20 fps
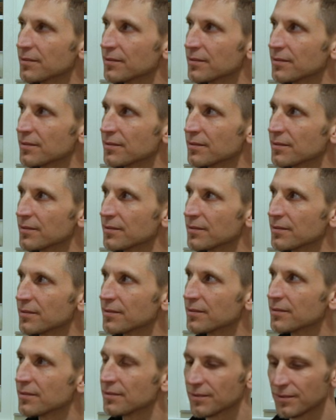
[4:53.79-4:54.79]

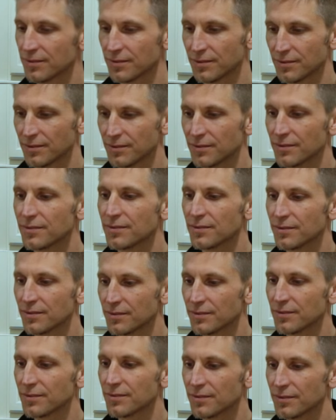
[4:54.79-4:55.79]

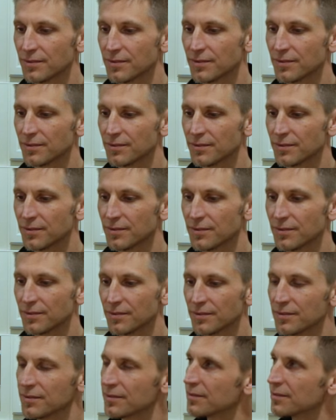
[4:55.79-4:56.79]

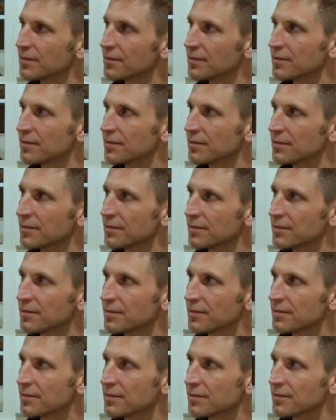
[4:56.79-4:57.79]

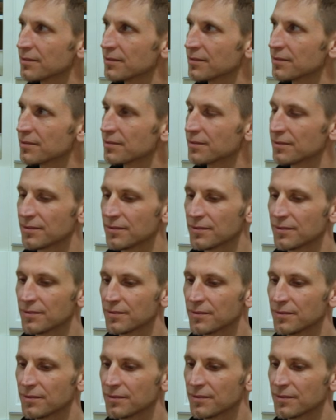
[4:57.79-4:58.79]

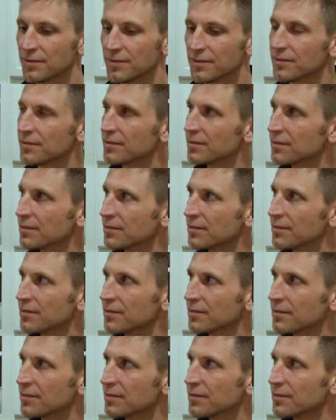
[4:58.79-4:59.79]

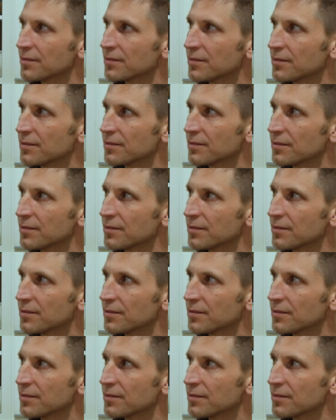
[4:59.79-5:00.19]
[no speech]